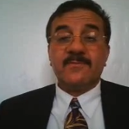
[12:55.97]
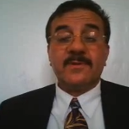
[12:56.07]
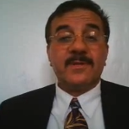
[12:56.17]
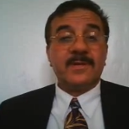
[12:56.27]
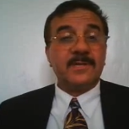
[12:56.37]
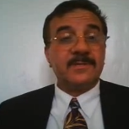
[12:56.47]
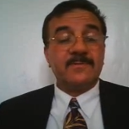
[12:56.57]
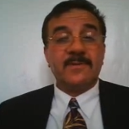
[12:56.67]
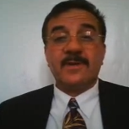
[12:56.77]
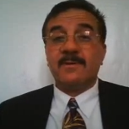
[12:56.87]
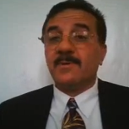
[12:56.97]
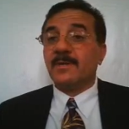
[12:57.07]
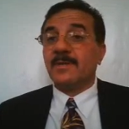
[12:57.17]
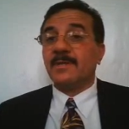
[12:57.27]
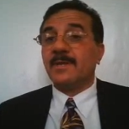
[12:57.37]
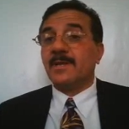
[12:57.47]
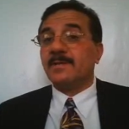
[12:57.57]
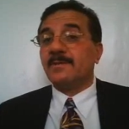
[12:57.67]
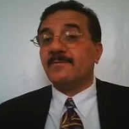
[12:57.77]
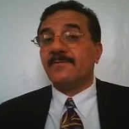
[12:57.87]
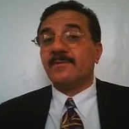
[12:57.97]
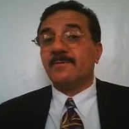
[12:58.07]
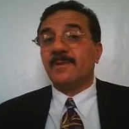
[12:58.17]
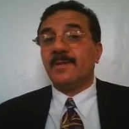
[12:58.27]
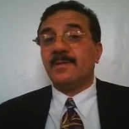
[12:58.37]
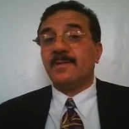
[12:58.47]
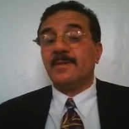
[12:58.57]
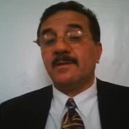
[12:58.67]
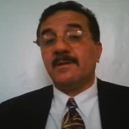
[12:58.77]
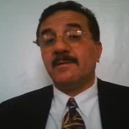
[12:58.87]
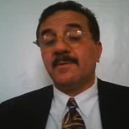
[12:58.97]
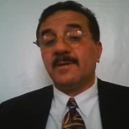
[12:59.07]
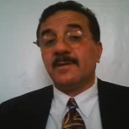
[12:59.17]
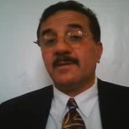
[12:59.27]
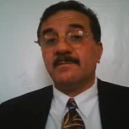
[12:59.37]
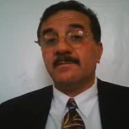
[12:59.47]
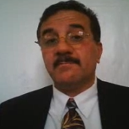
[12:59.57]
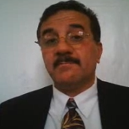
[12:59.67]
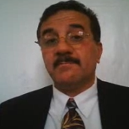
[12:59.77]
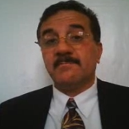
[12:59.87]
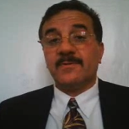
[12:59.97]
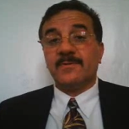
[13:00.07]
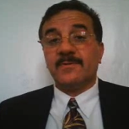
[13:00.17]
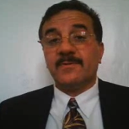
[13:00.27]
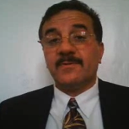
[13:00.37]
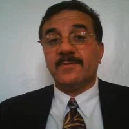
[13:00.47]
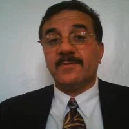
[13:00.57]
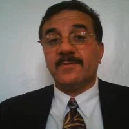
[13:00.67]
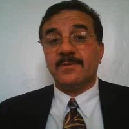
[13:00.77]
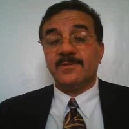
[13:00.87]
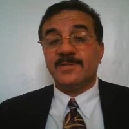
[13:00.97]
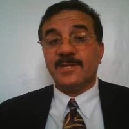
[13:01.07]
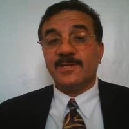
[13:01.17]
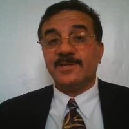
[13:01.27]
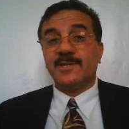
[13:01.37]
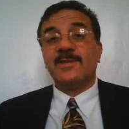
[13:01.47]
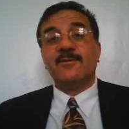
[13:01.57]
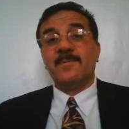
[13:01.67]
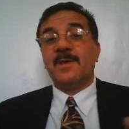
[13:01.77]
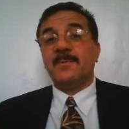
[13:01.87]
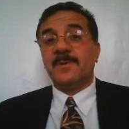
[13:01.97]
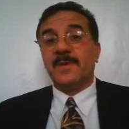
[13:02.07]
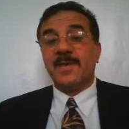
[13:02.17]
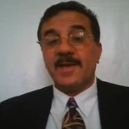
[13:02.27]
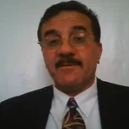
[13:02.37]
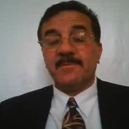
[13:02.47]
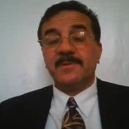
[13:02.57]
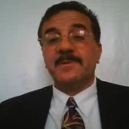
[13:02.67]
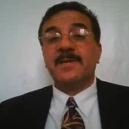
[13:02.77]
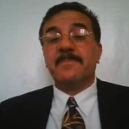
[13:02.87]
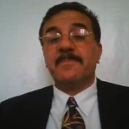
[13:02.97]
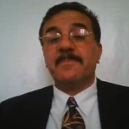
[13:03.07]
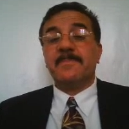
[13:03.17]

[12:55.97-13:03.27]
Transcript: that they will be different states and they'll be happy. Would be happy in their state. No more terrorism.